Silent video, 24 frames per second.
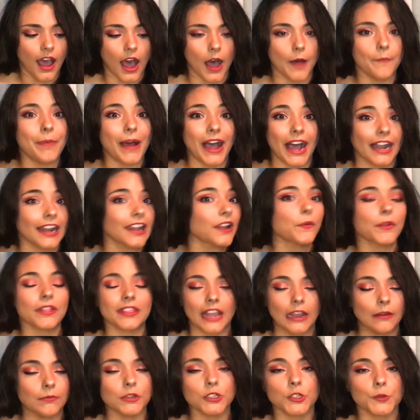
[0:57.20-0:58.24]
a palette with
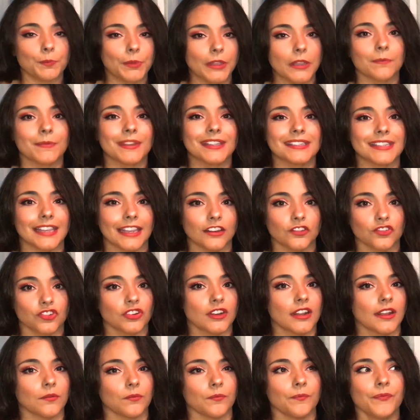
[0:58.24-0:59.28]
that much
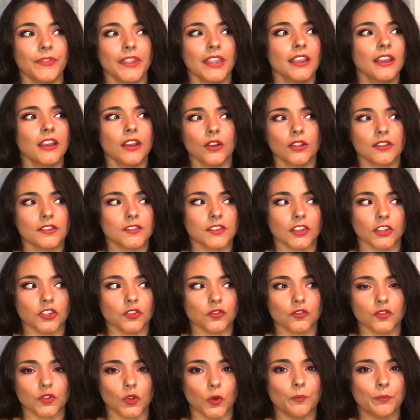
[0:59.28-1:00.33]
pigmentation and
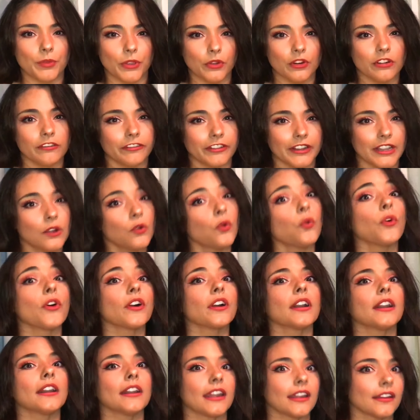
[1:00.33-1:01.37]
so beautifully
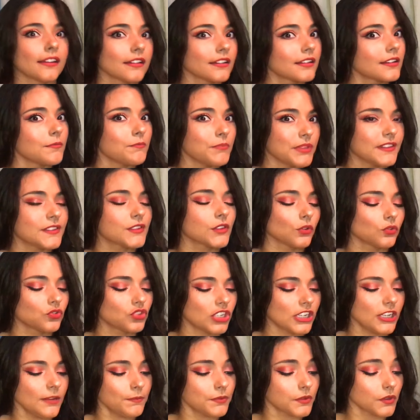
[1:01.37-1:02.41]
coordinated could be so
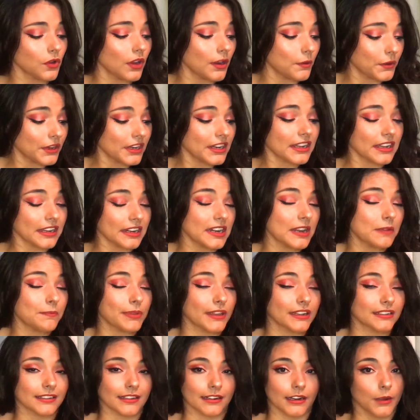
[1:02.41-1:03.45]
cheap. So I went ahead and I
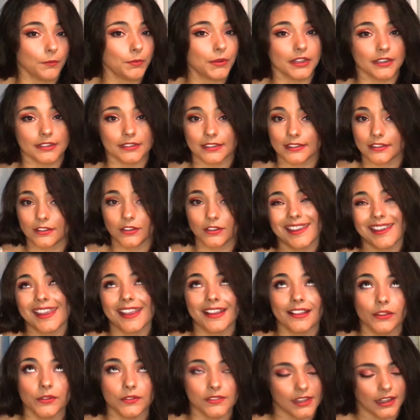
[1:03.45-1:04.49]
picked it up because
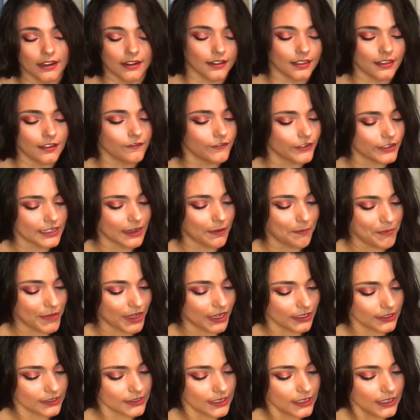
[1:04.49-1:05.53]
can't lose anything for
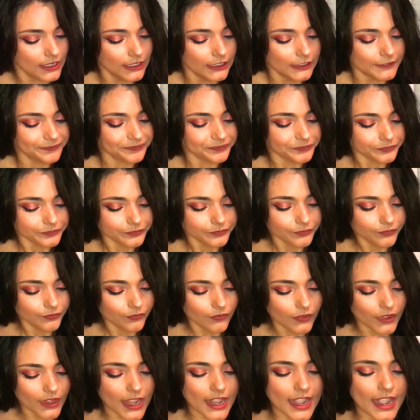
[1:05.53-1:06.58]
$10.
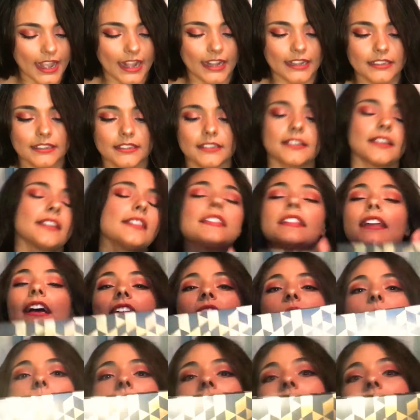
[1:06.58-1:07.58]
And that's